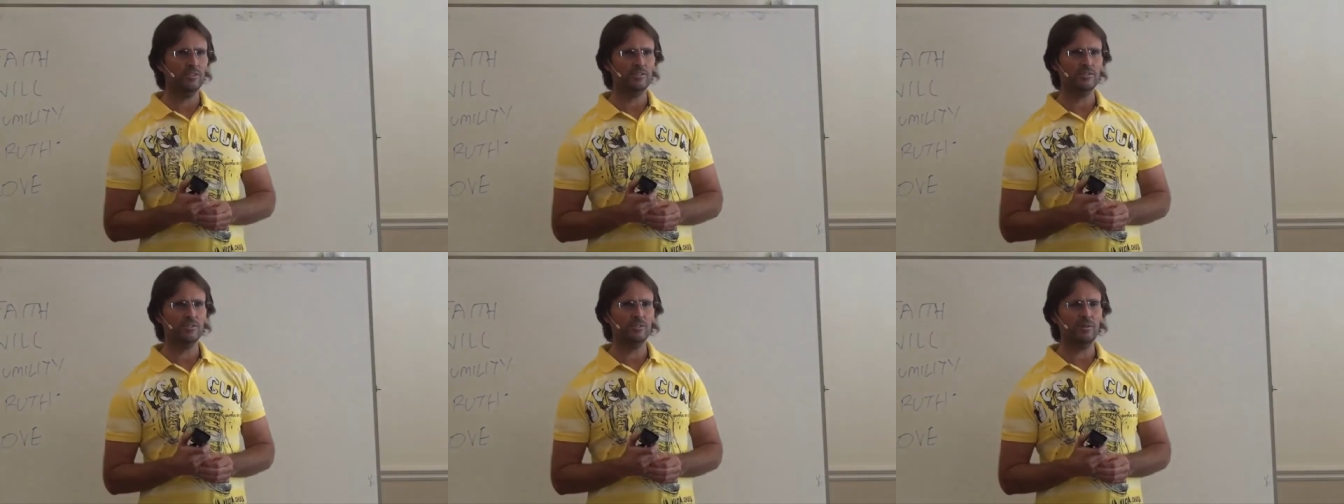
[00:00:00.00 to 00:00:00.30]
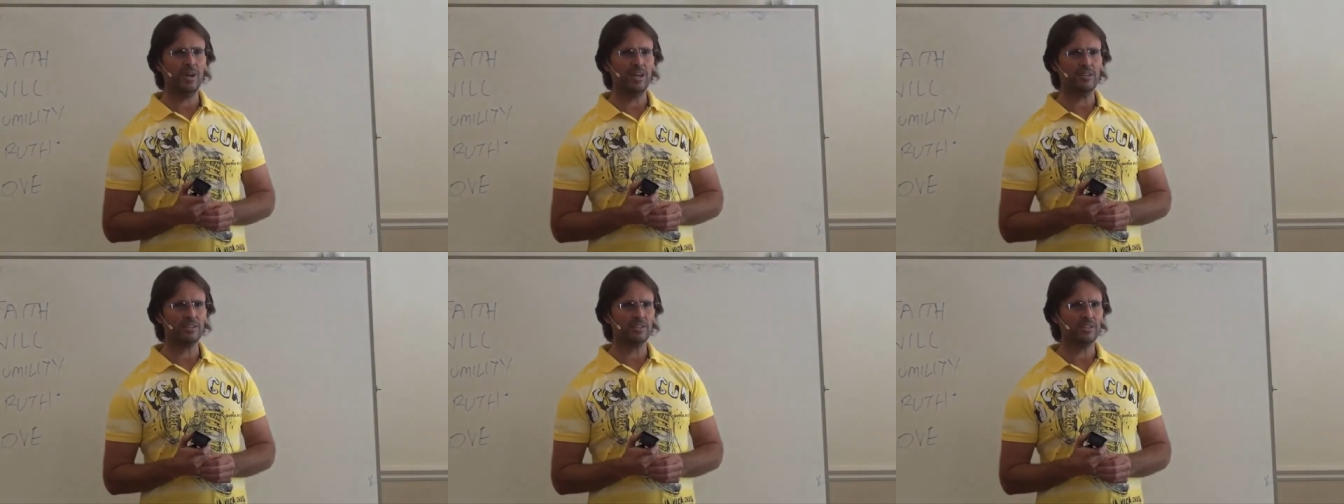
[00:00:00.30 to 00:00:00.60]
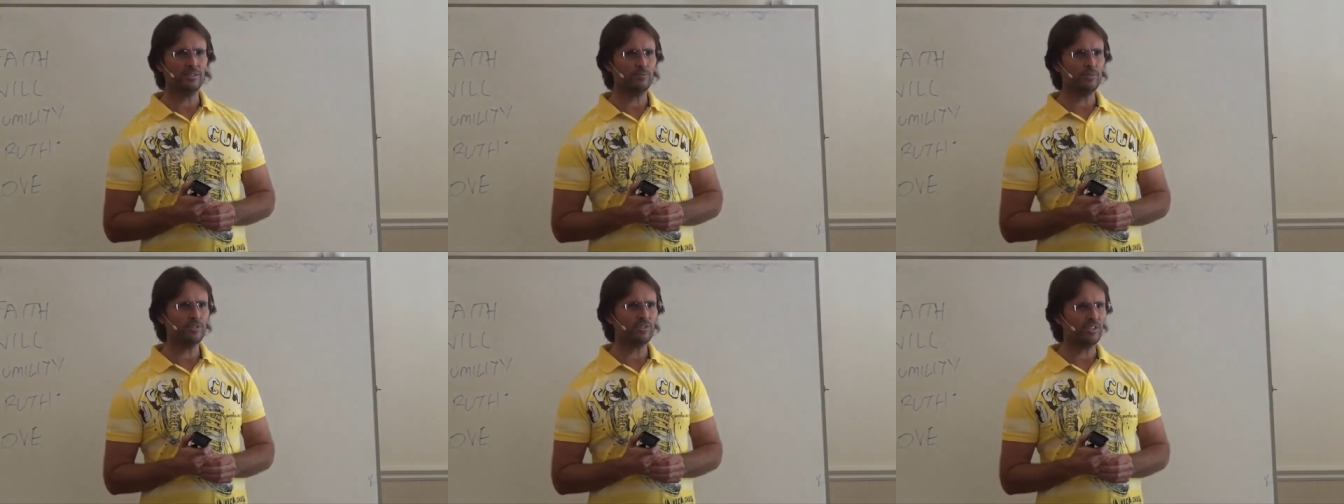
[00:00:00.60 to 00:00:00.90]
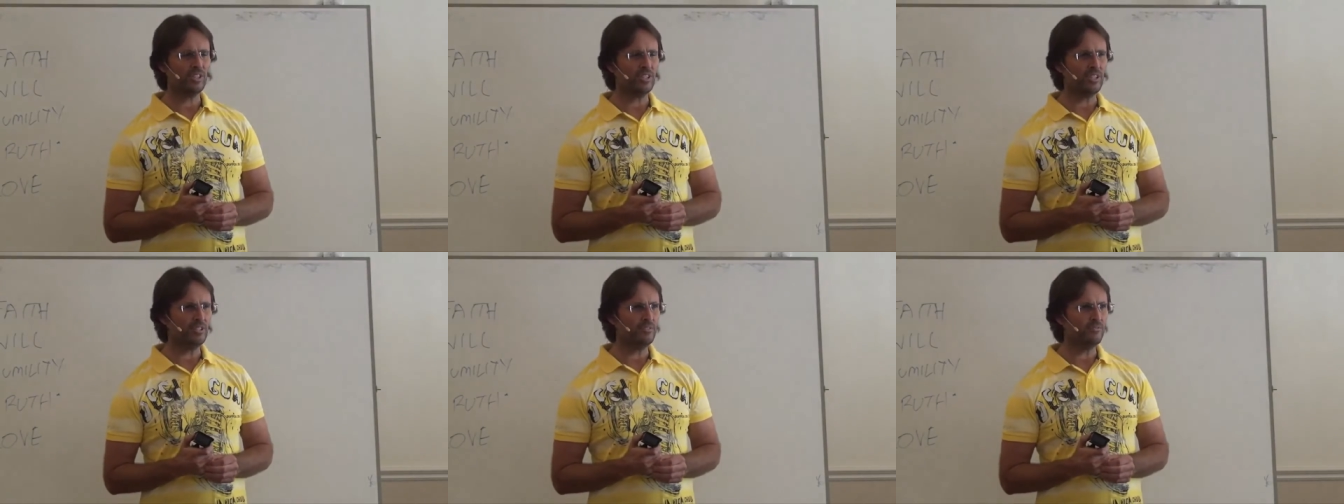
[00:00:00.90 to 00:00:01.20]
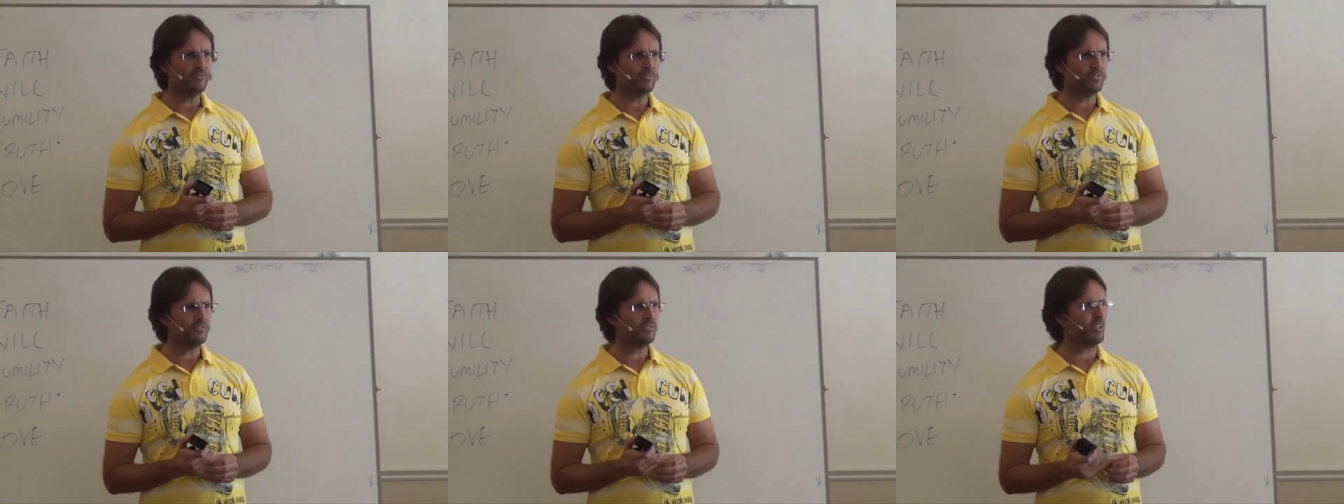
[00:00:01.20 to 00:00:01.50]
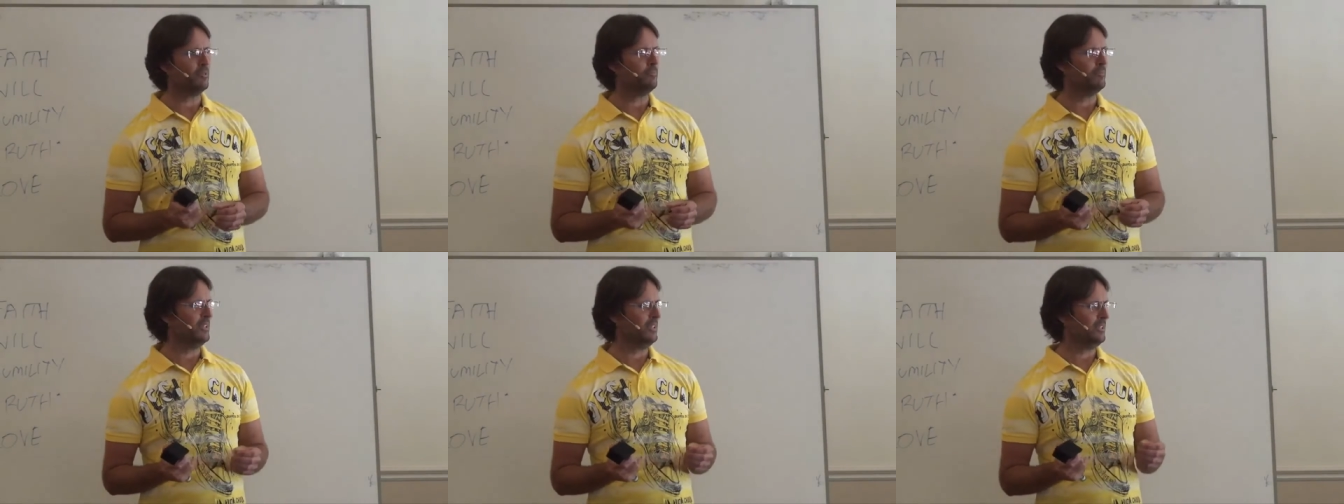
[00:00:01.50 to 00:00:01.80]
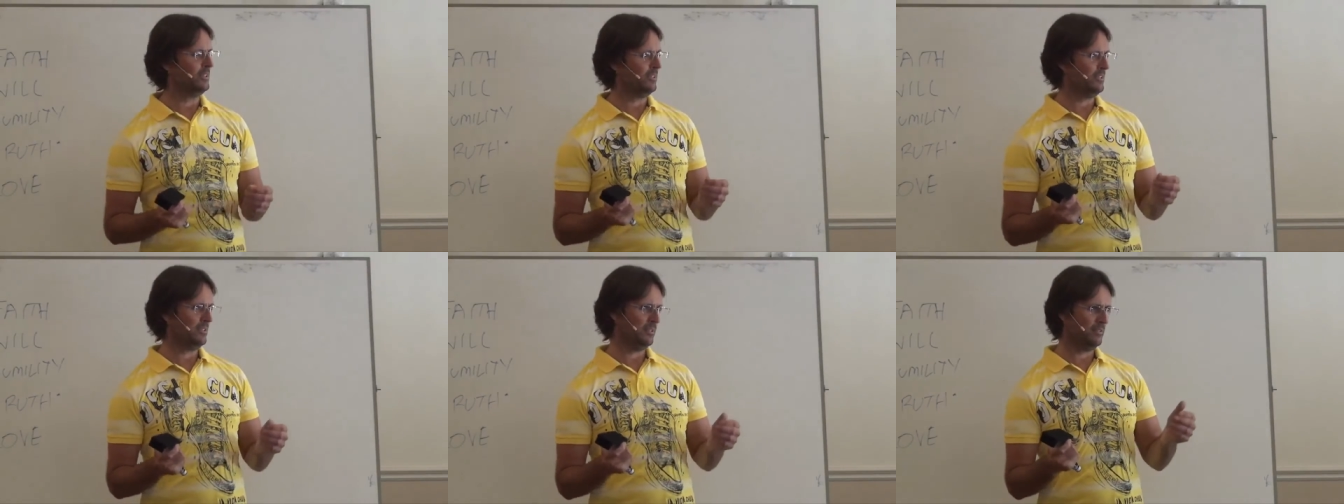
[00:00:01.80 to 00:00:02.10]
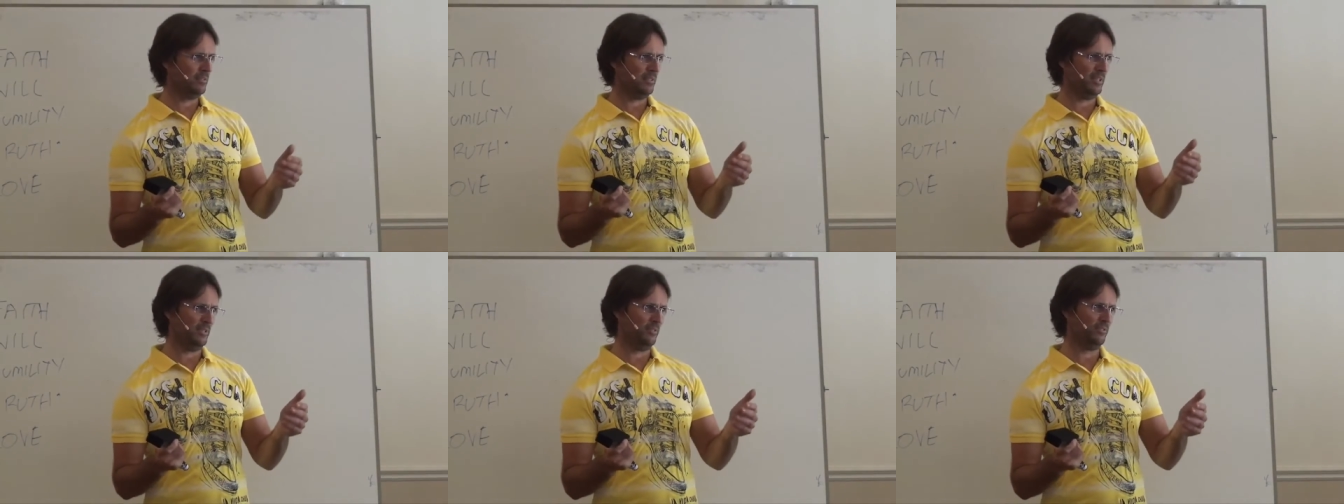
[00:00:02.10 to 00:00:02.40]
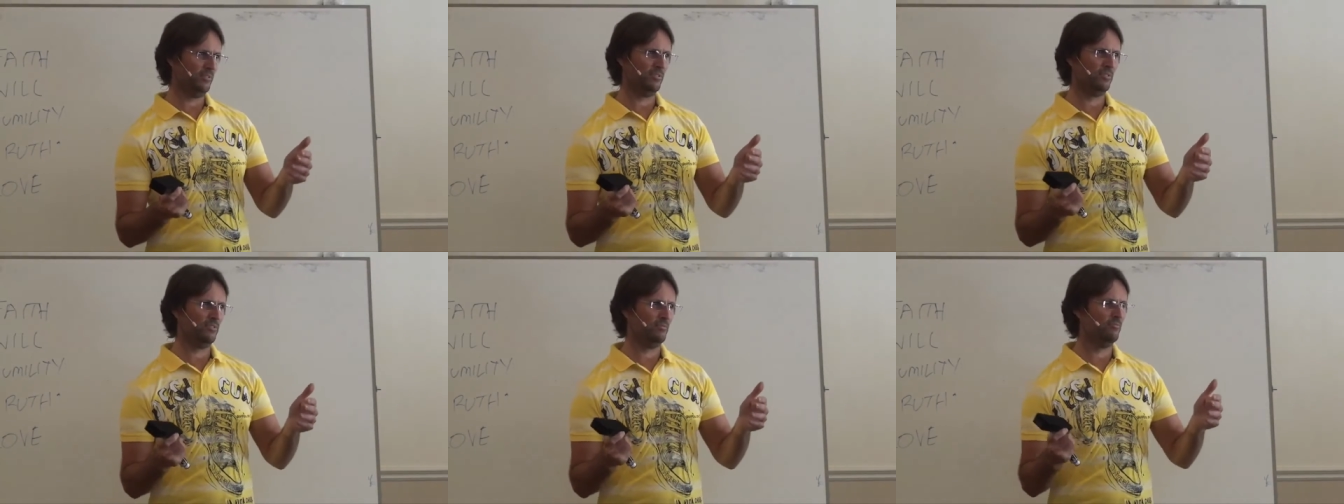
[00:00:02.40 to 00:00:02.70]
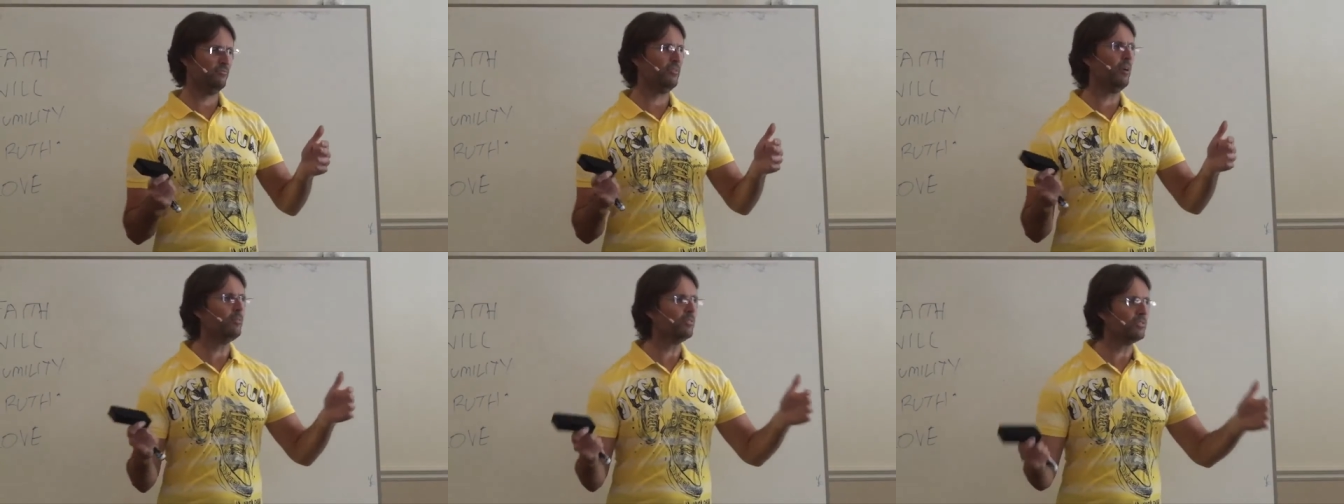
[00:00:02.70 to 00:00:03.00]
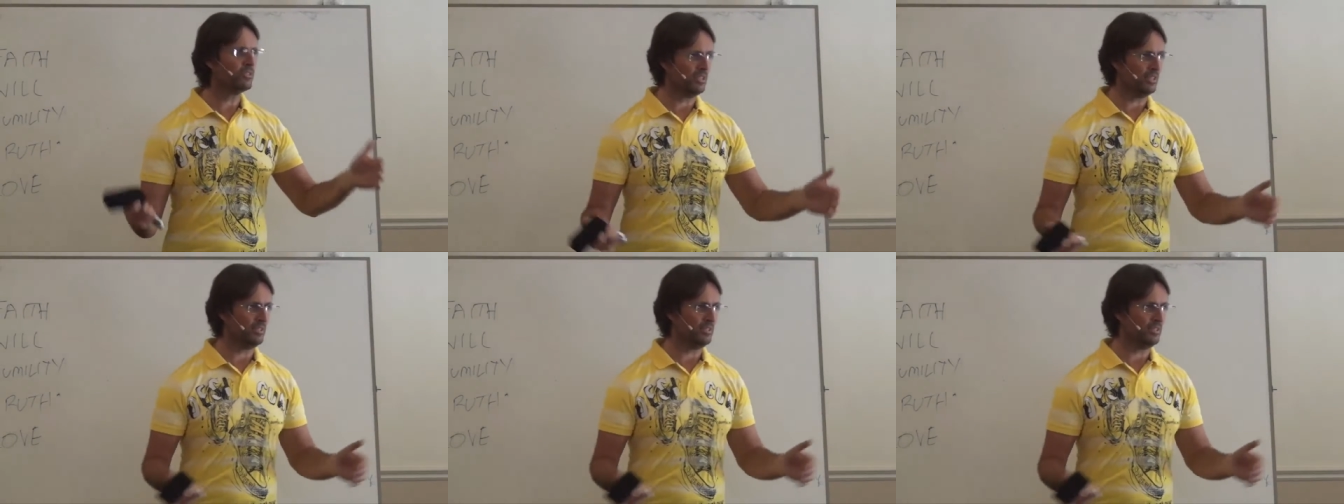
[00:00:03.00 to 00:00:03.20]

to actually receive something that's faulty.